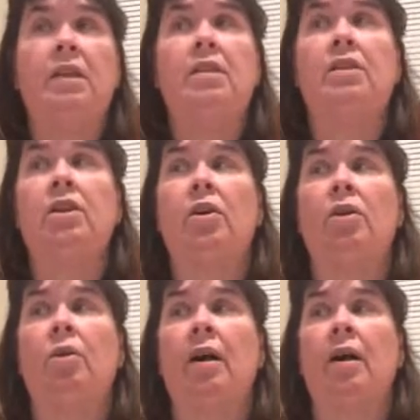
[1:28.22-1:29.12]

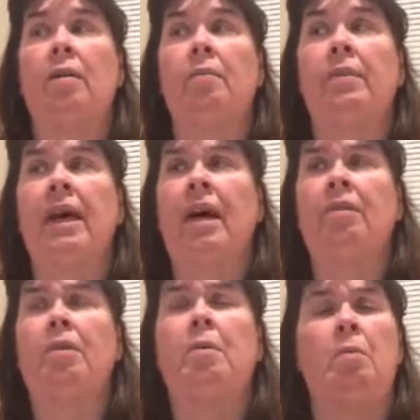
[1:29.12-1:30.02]
So they have
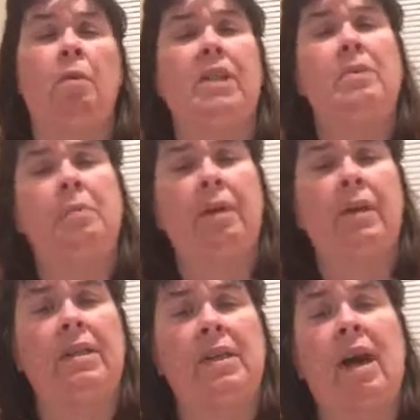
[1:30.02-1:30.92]
a little bit more
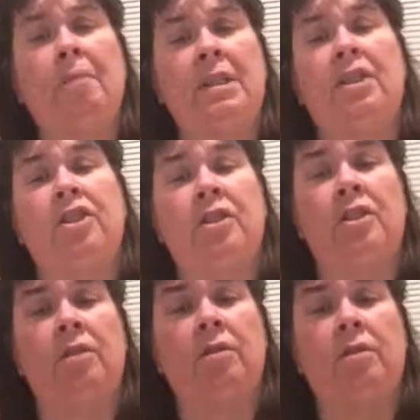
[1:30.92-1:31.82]
experience, the composition
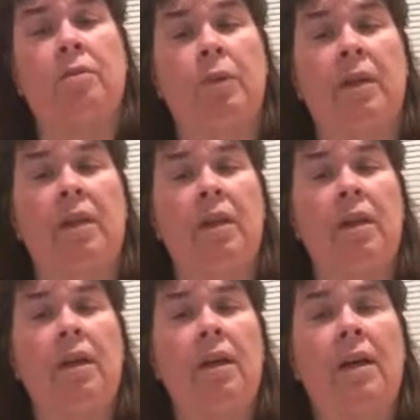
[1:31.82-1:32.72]
students, with
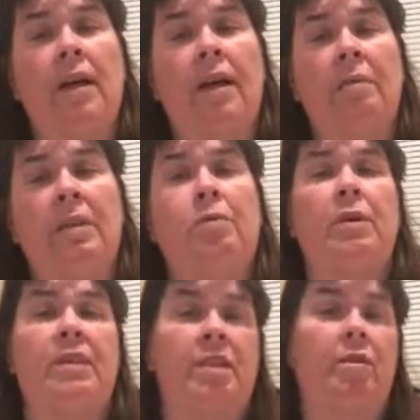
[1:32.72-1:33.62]

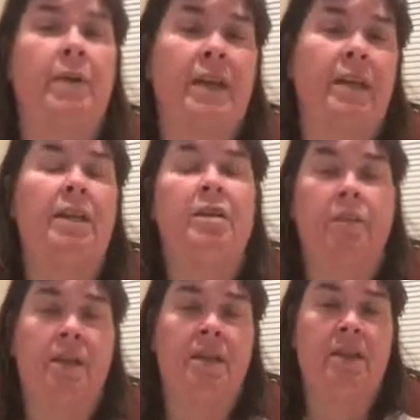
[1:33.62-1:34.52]
expressing their opinion and
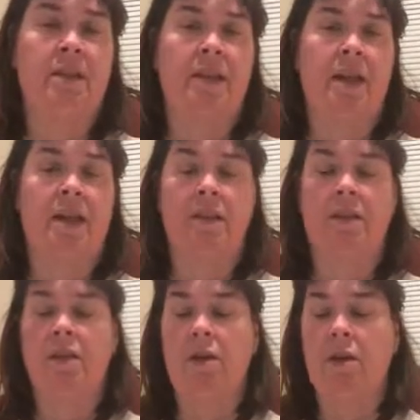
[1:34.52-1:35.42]
doing things like that.
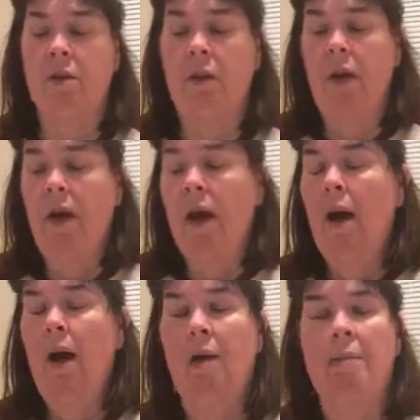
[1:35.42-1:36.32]
So
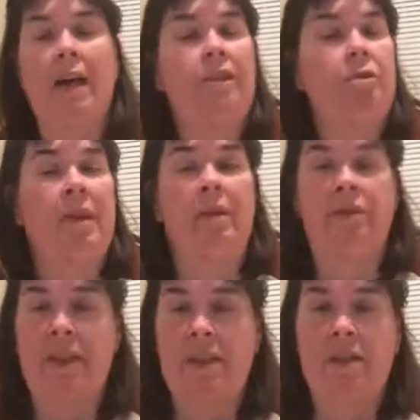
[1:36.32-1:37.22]
I do
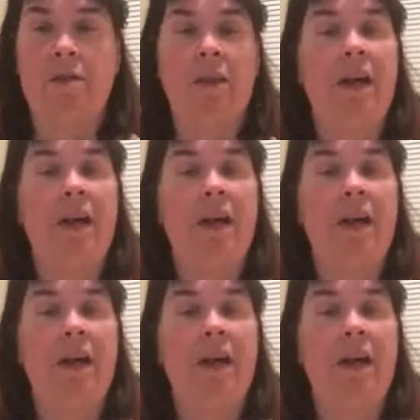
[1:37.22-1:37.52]
manifestos.